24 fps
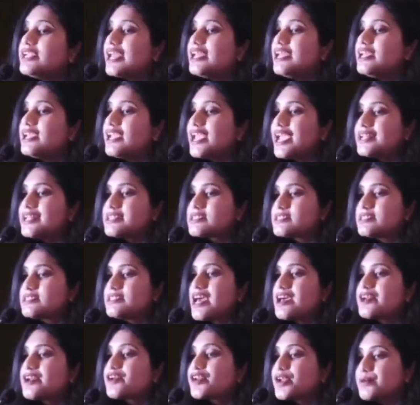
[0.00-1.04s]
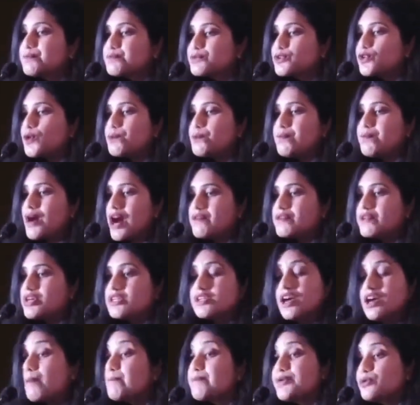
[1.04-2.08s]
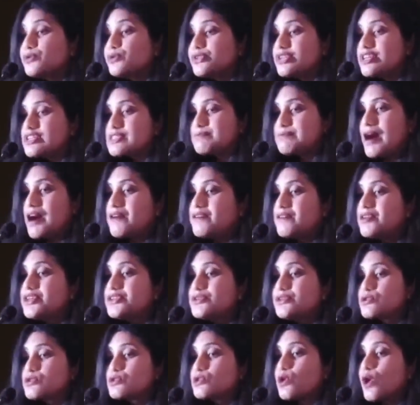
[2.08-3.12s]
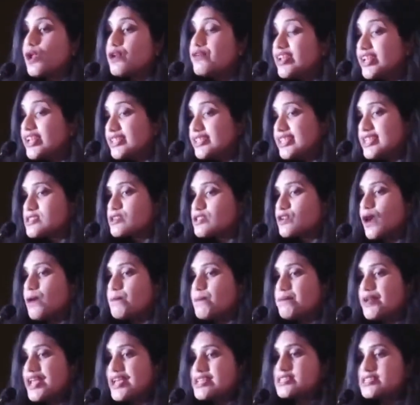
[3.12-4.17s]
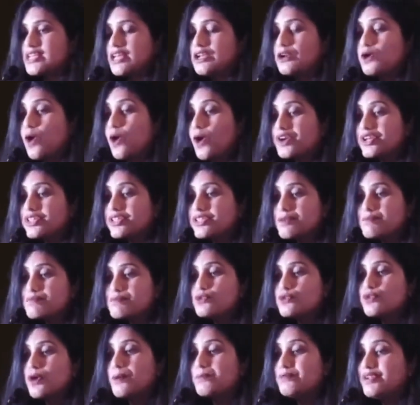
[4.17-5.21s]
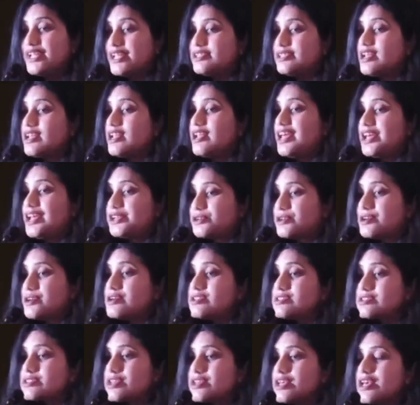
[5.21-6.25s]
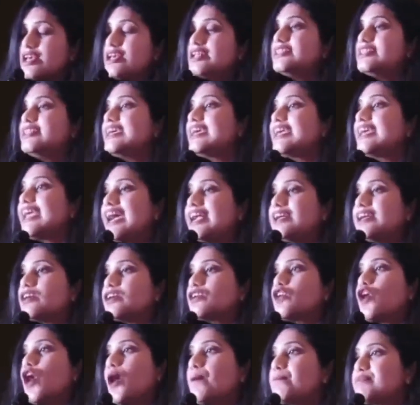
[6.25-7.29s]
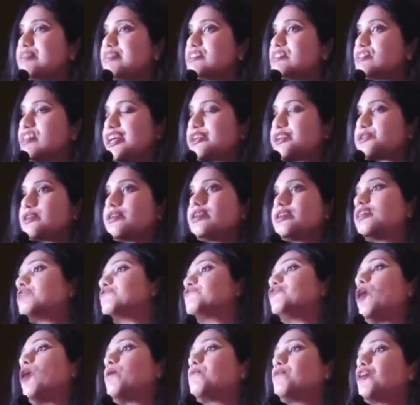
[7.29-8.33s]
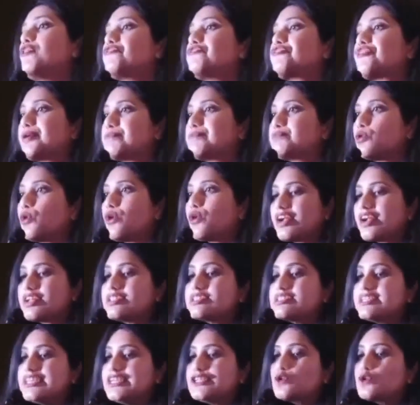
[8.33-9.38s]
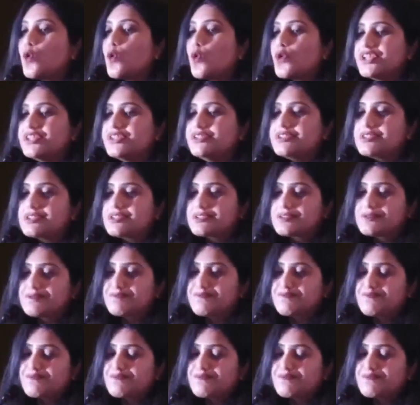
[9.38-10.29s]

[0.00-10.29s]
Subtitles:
dedicates their computer's power to solving these complex algorithms to update their ledgers, they get compensation in form of cryptocurrency tokens.